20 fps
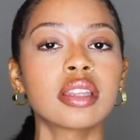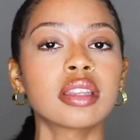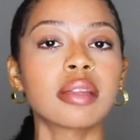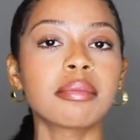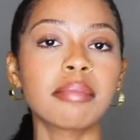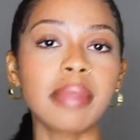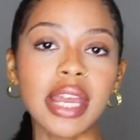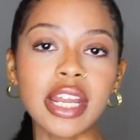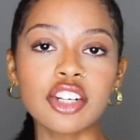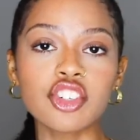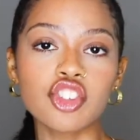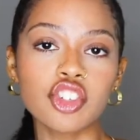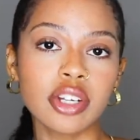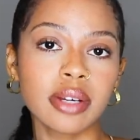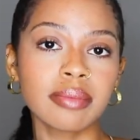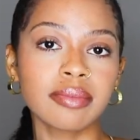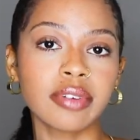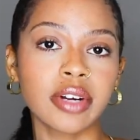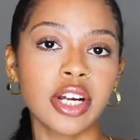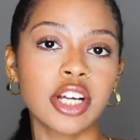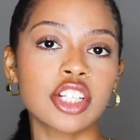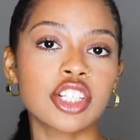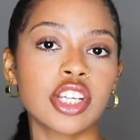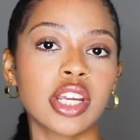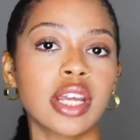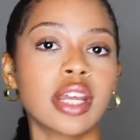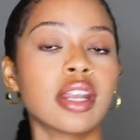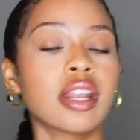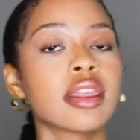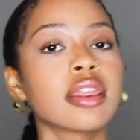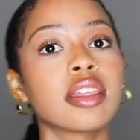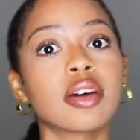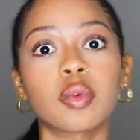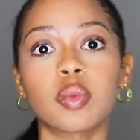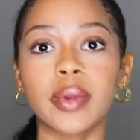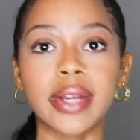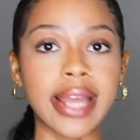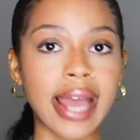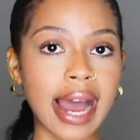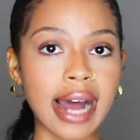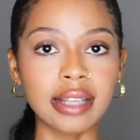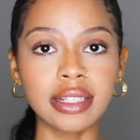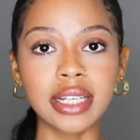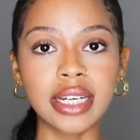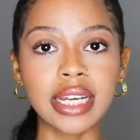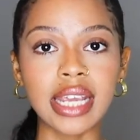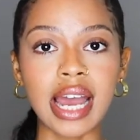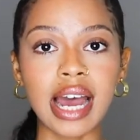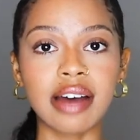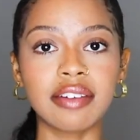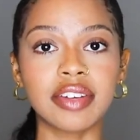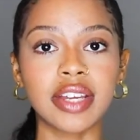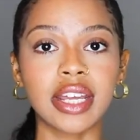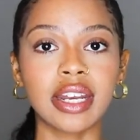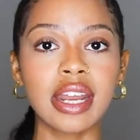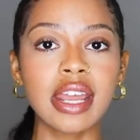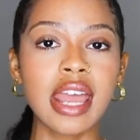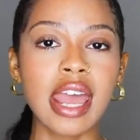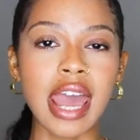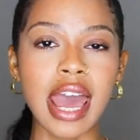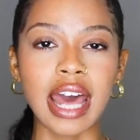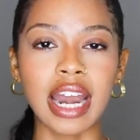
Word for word: the mainstream version, the reality of it,